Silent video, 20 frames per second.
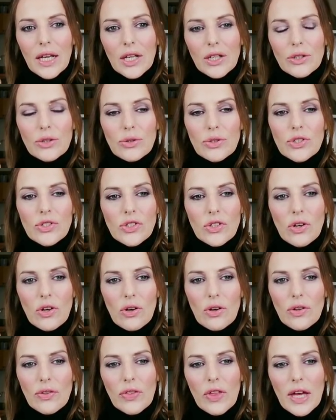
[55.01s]
You
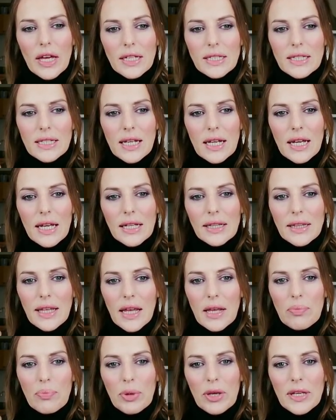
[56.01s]
saw that
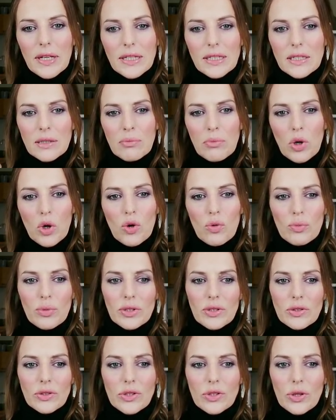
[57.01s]
they picked a
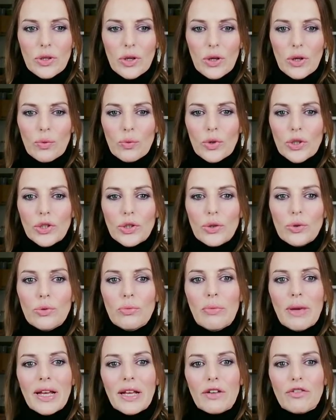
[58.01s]
moment when you
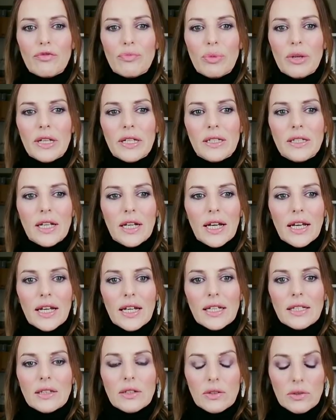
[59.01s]
may have been
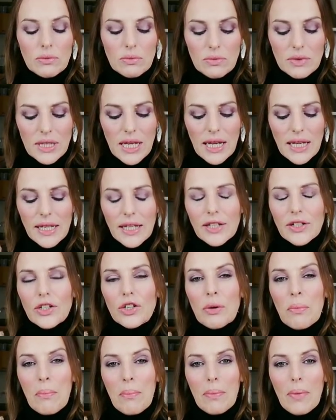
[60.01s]
taking
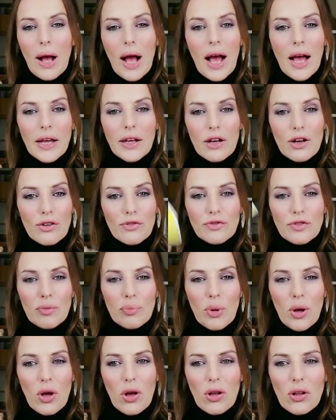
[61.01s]
your eye off the
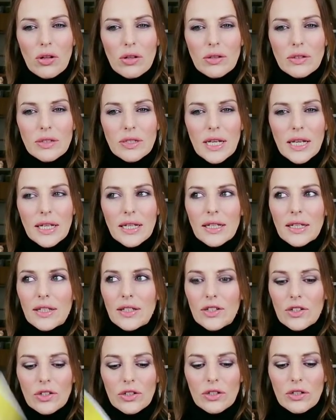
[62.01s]
ball,
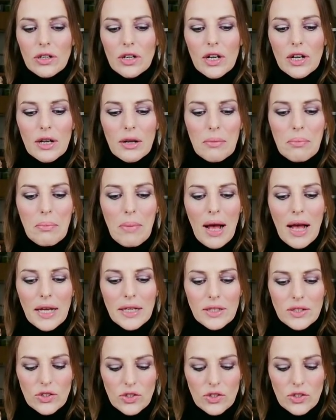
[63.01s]
taking your mind